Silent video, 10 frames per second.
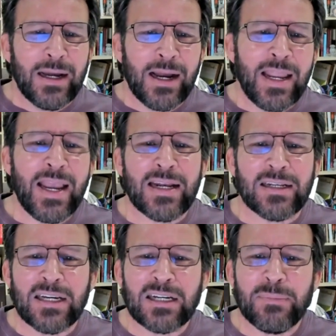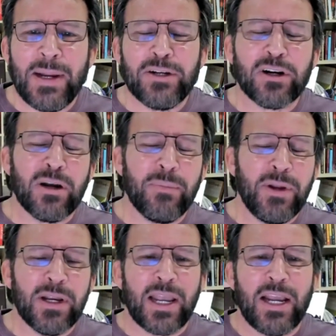again, 6 major
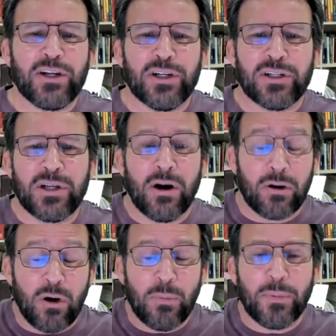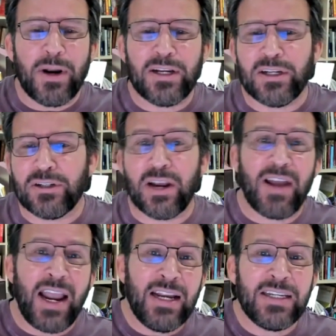communications or corporations. You
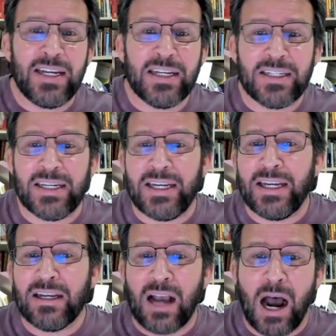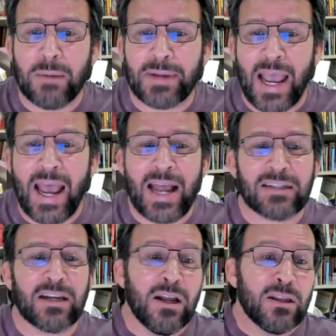have AT&T,
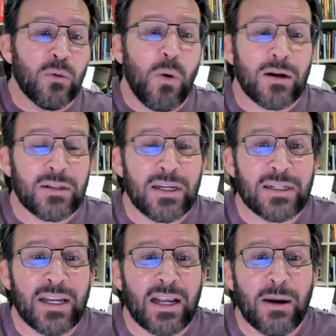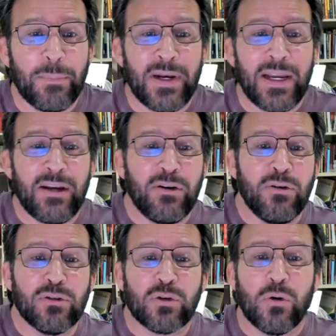Comcast, the Walt Disney Company,
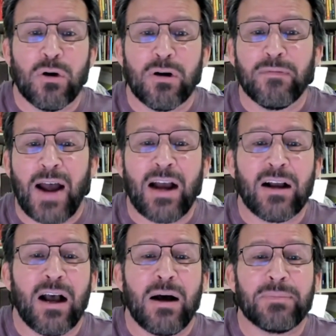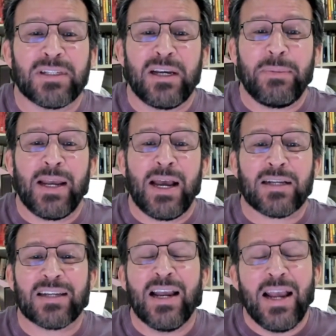News Corp, Viacom,
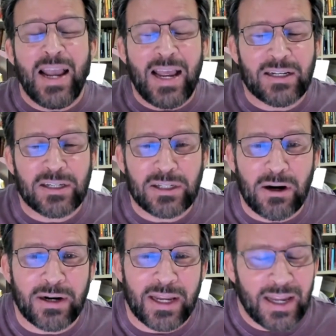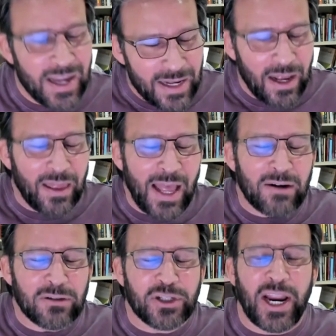CBS, and Sony. Now
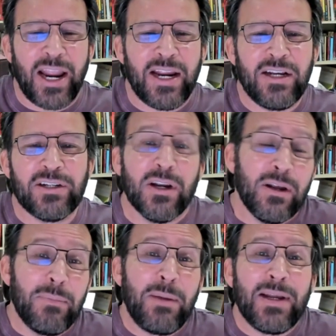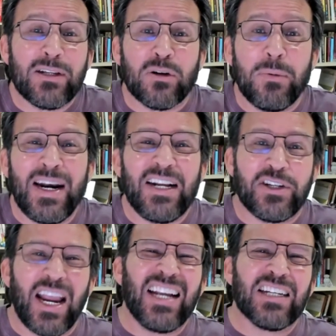that'll change. Maybe it's already
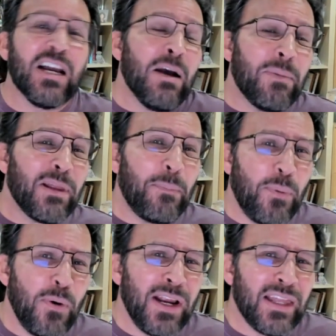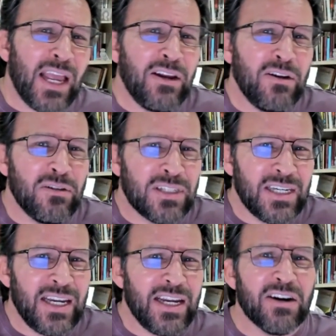changed. But the point that you
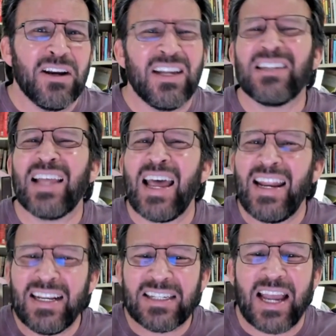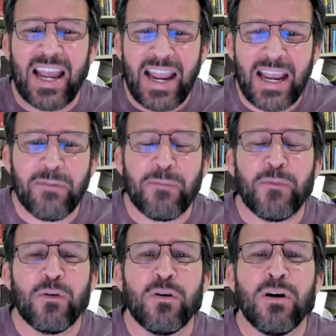see here is that it's a
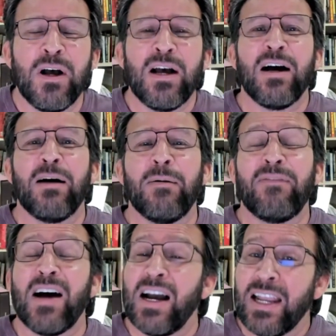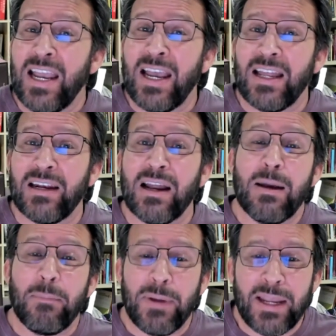handful of, again,
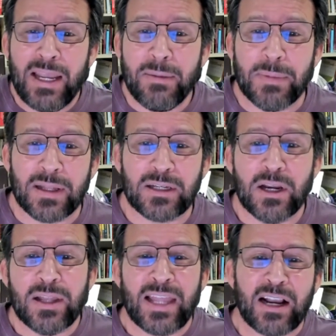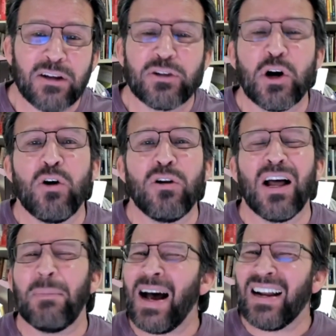behemoths that control
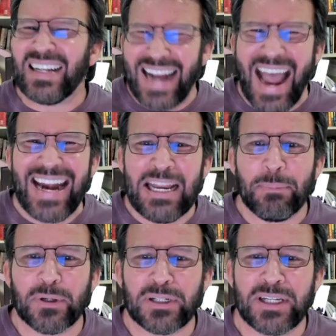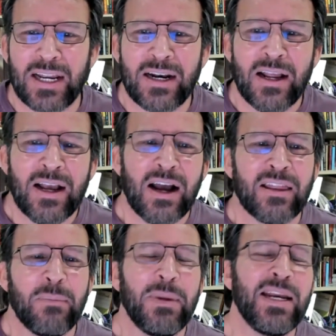about 90%
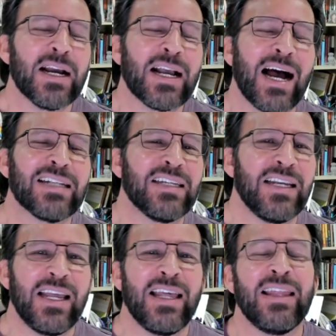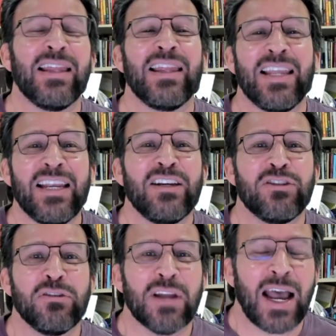of the media content in
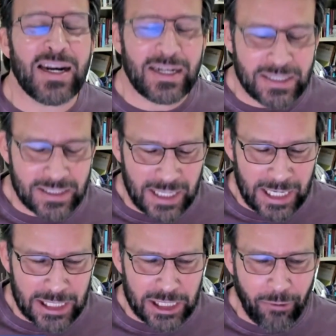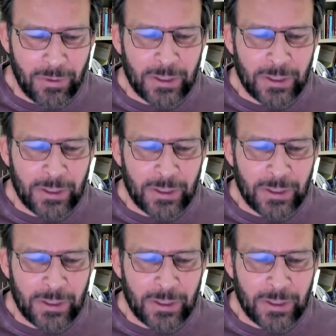these United States.